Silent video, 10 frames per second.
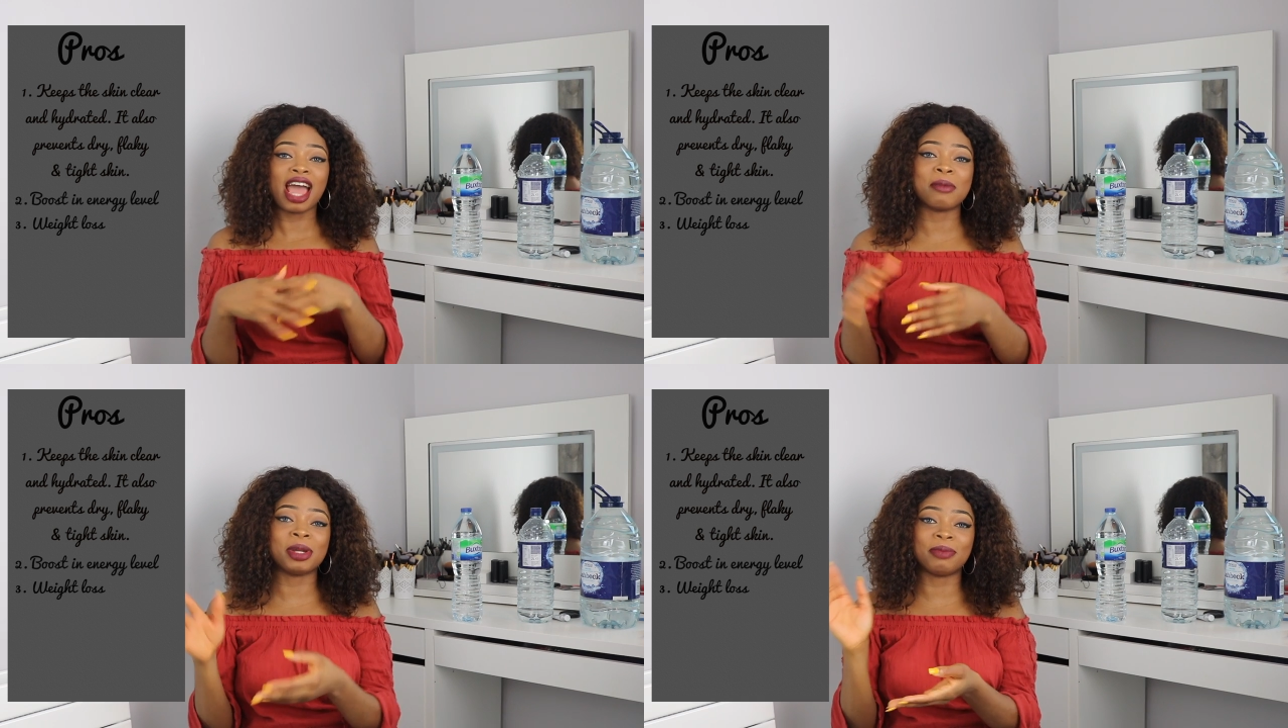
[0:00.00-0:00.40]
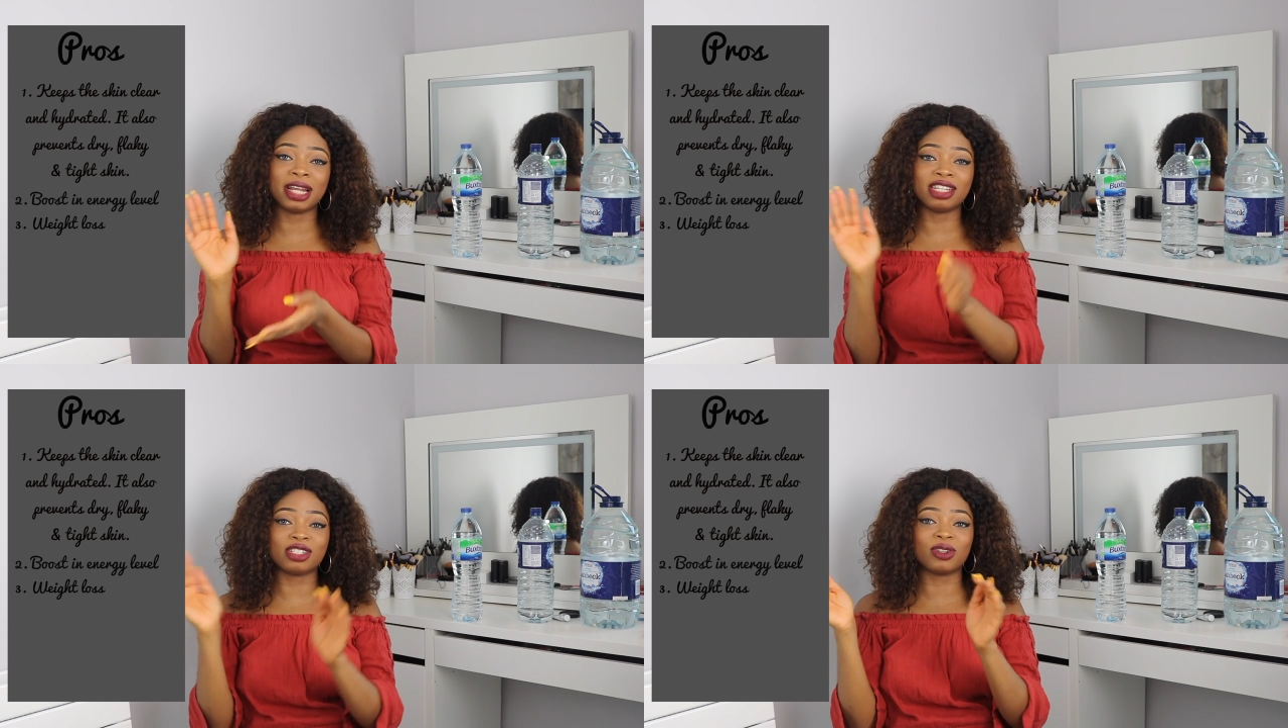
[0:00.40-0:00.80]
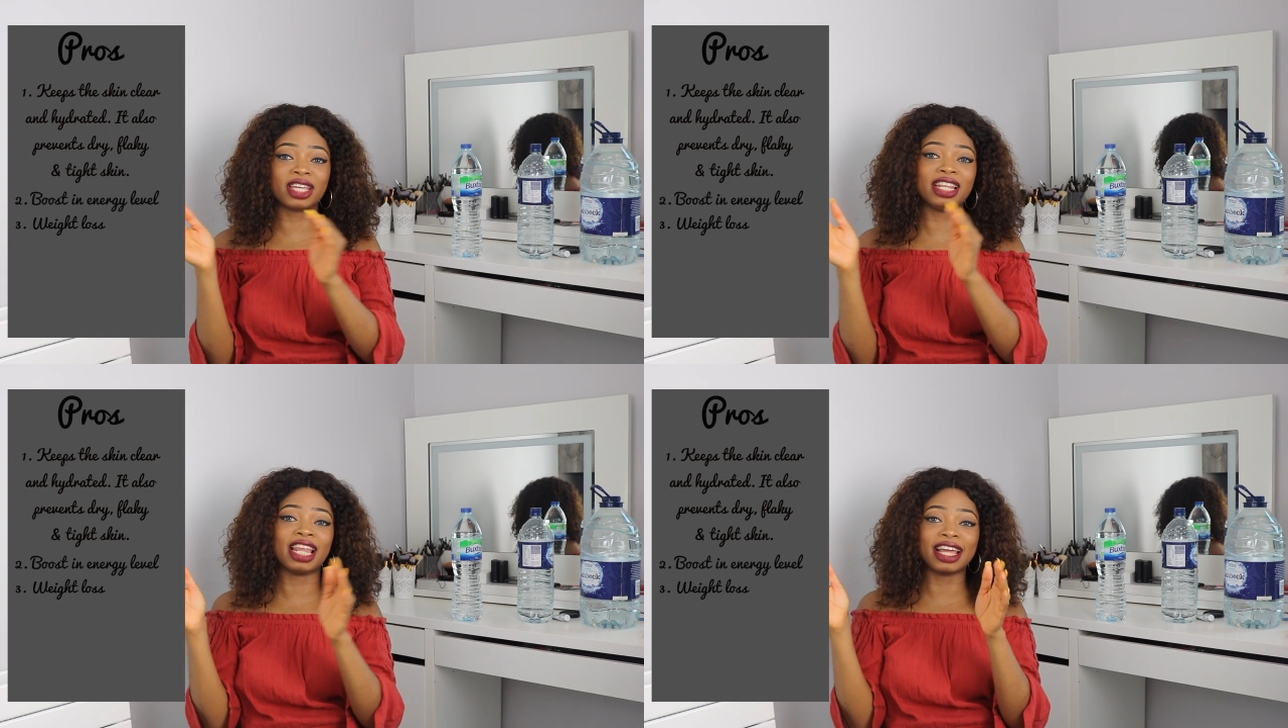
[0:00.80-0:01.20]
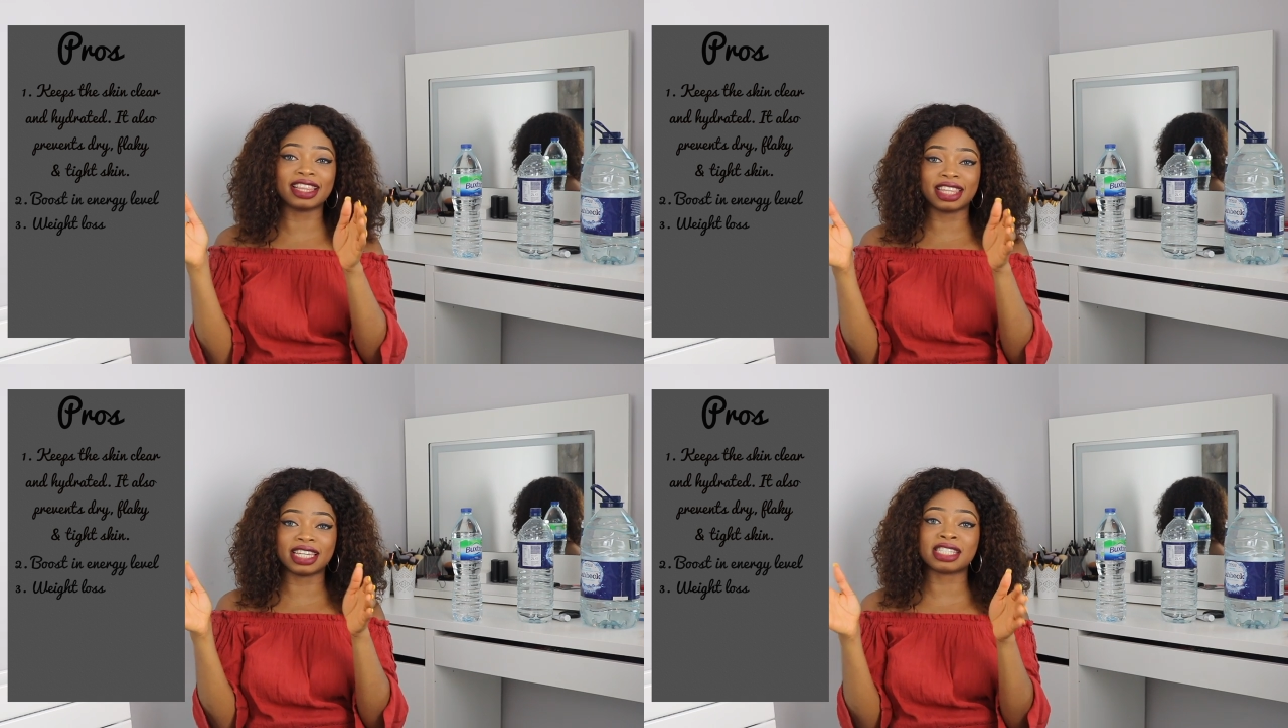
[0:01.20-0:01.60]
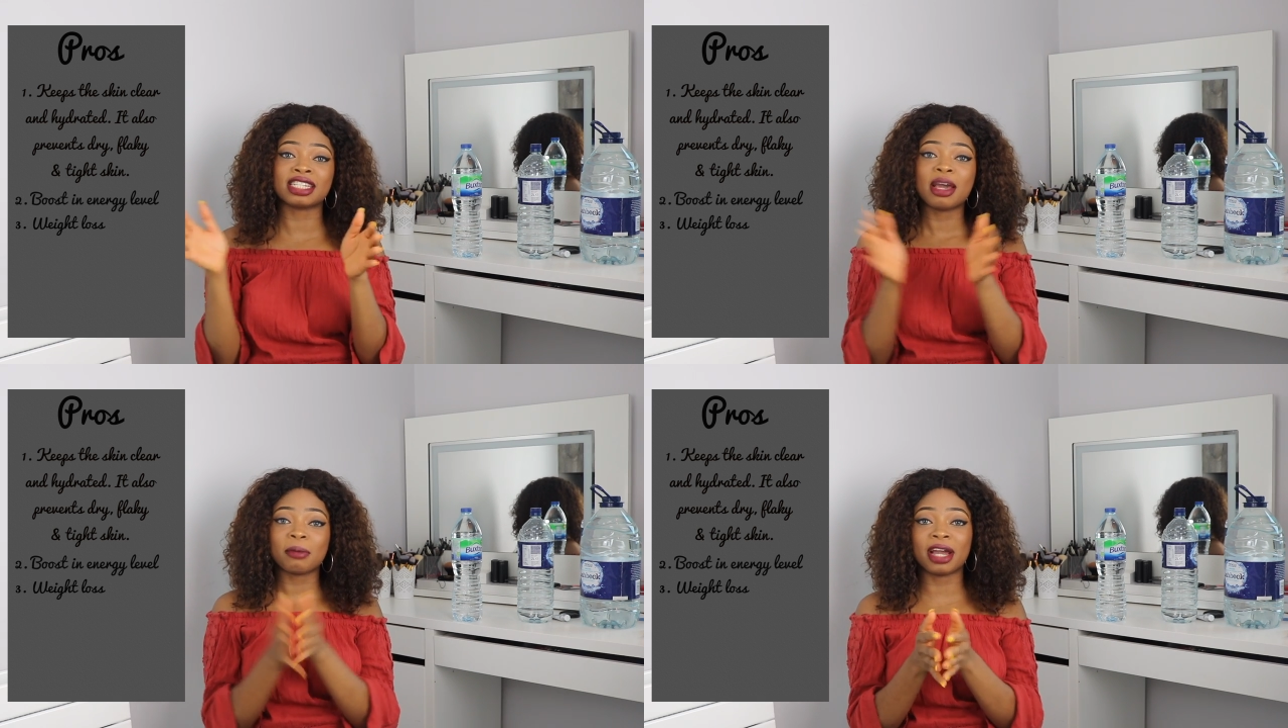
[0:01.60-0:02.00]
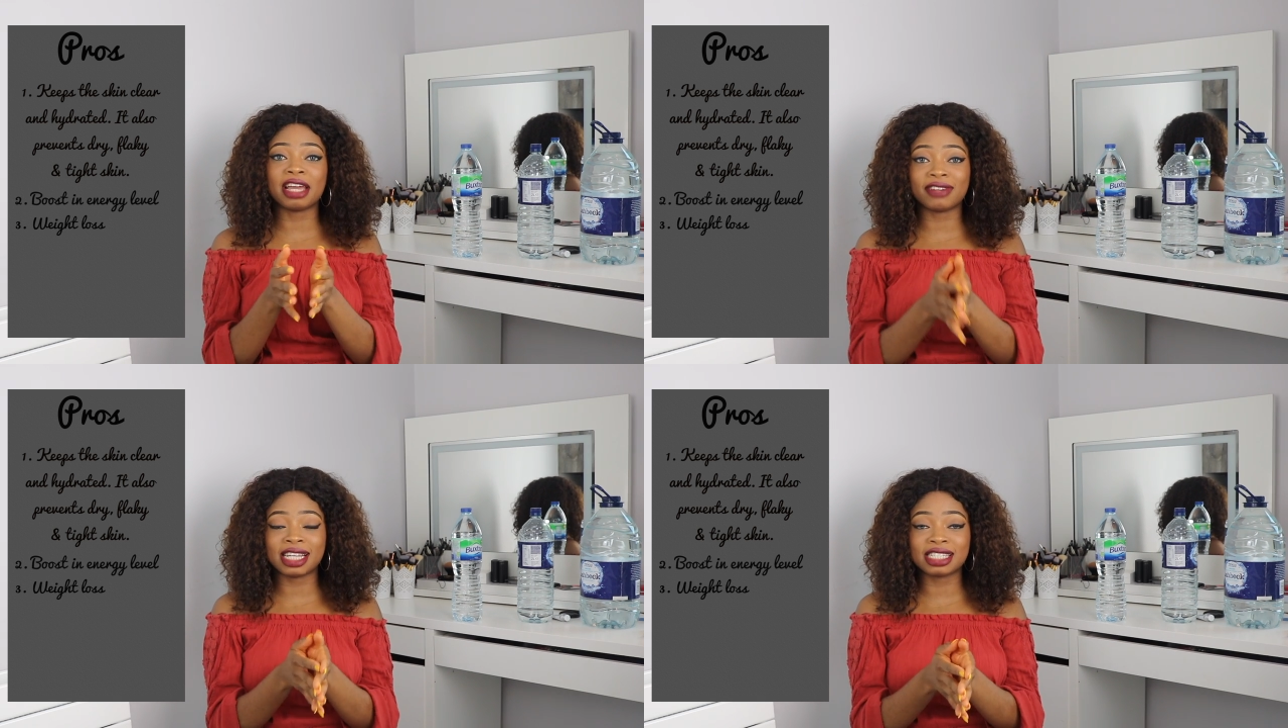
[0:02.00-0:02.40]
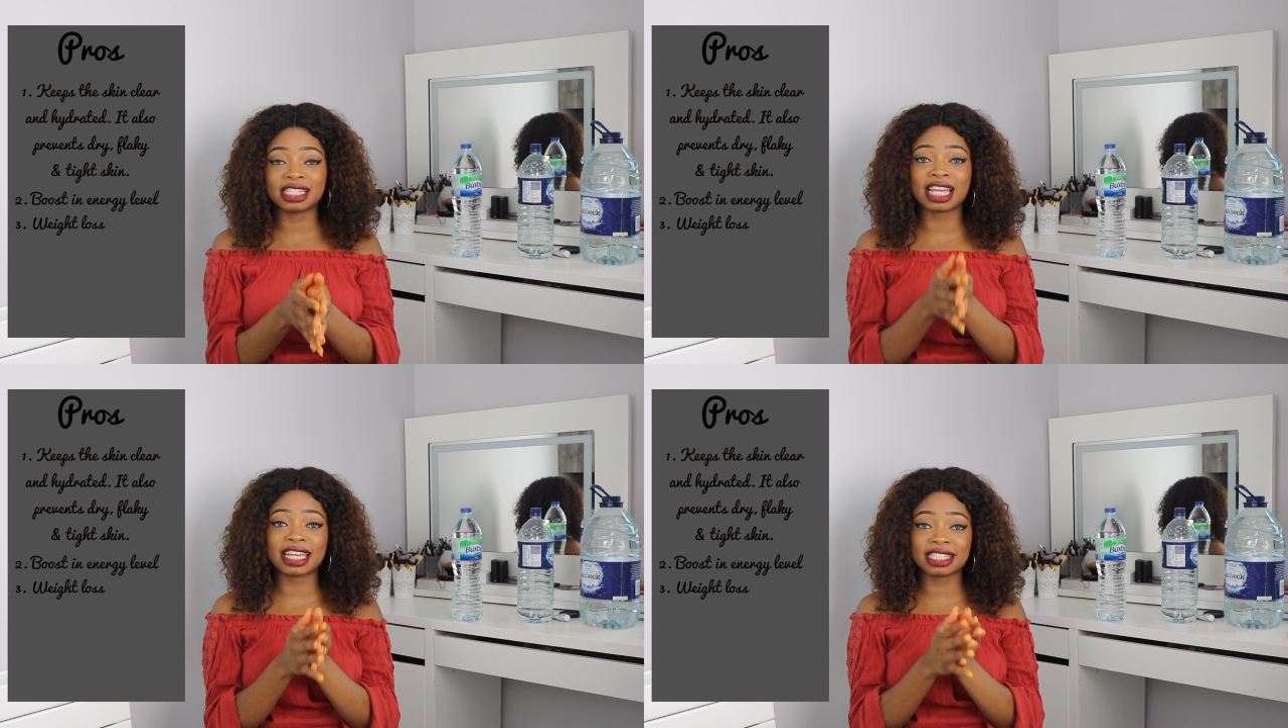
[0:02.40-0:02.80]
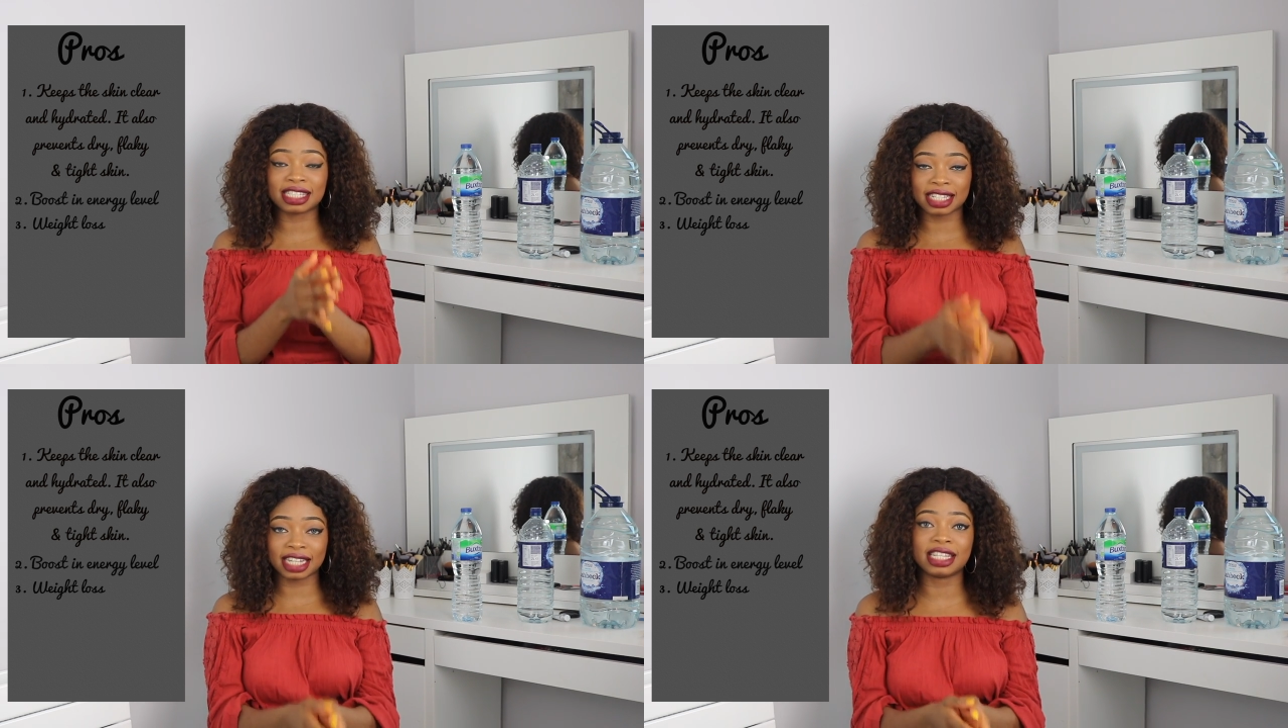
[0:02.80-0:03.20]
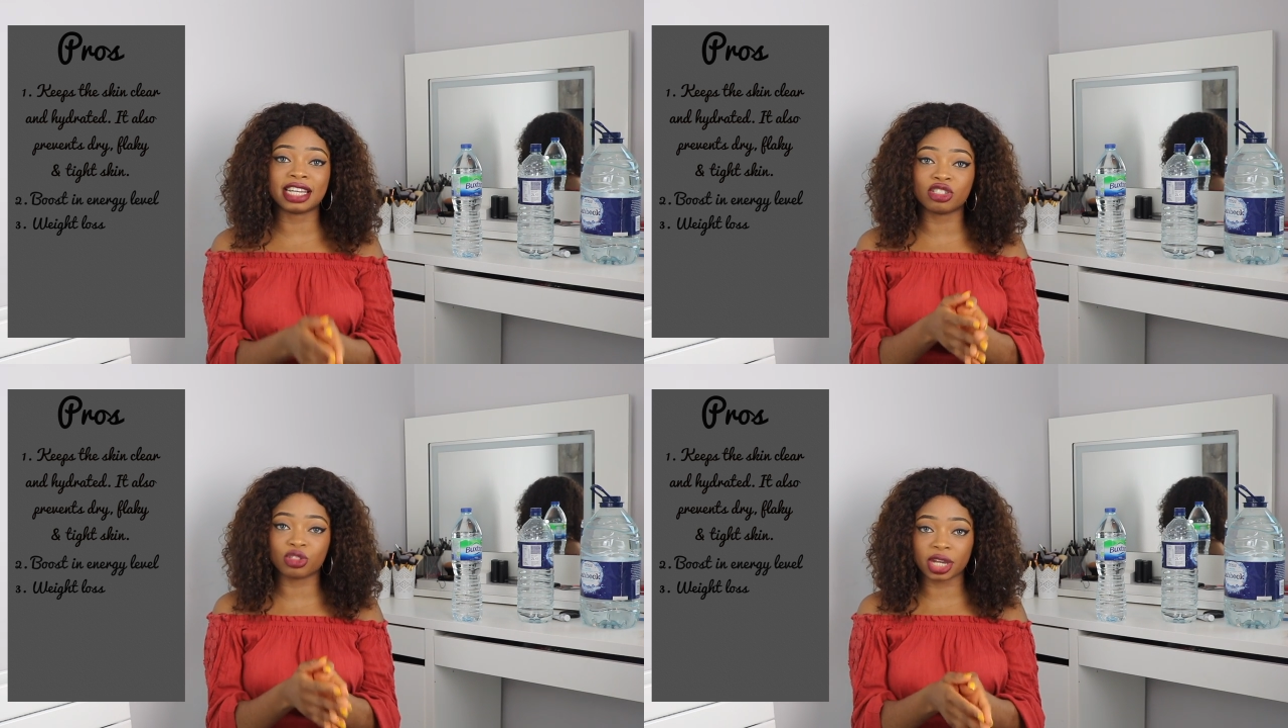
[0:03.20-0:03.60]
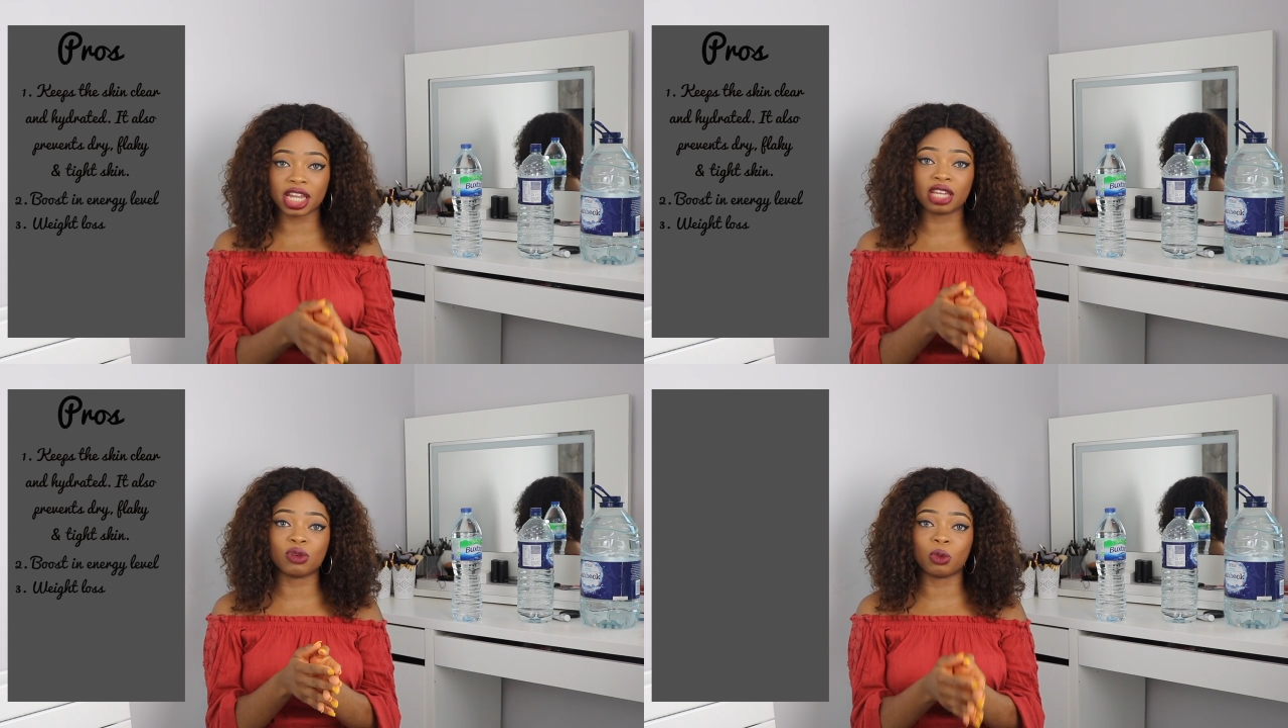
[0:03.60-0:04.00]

My belly is looking like this. But ever since I started drinking